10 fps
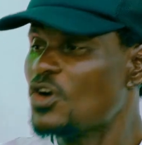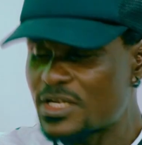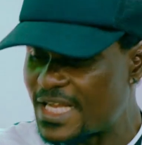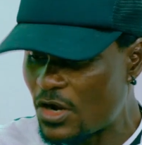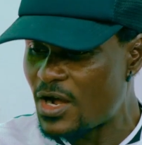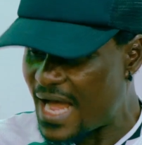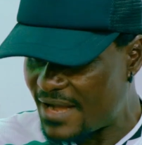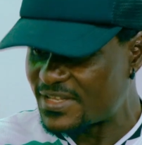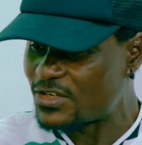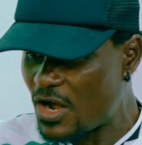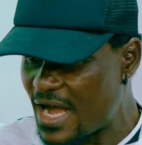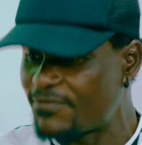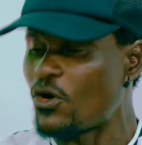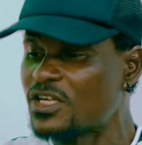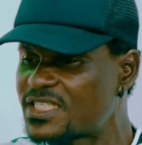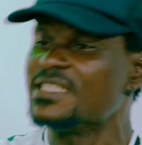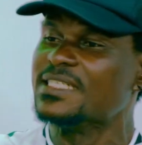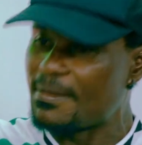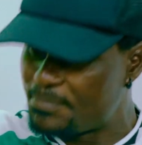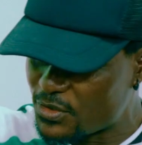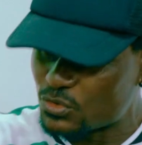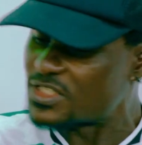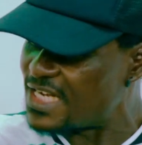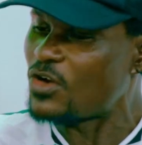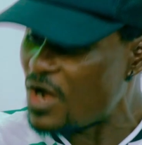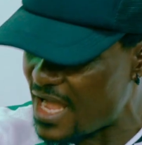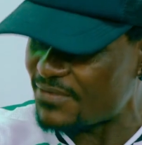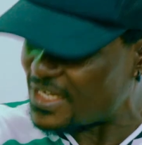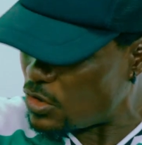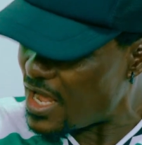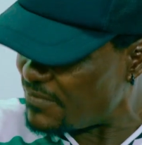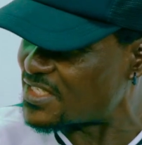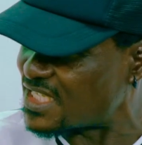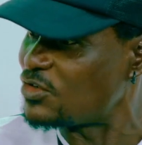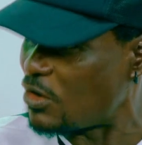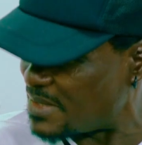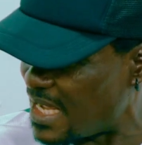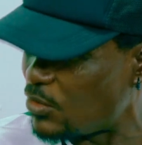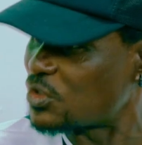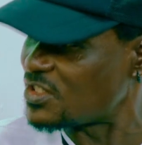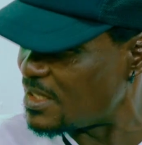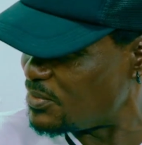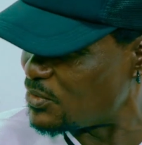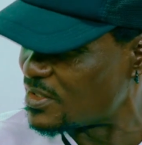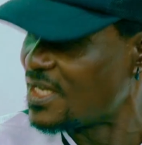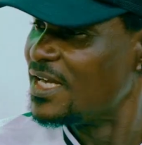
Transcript: No, they don't have until they build. They don't have a stadium now until they build.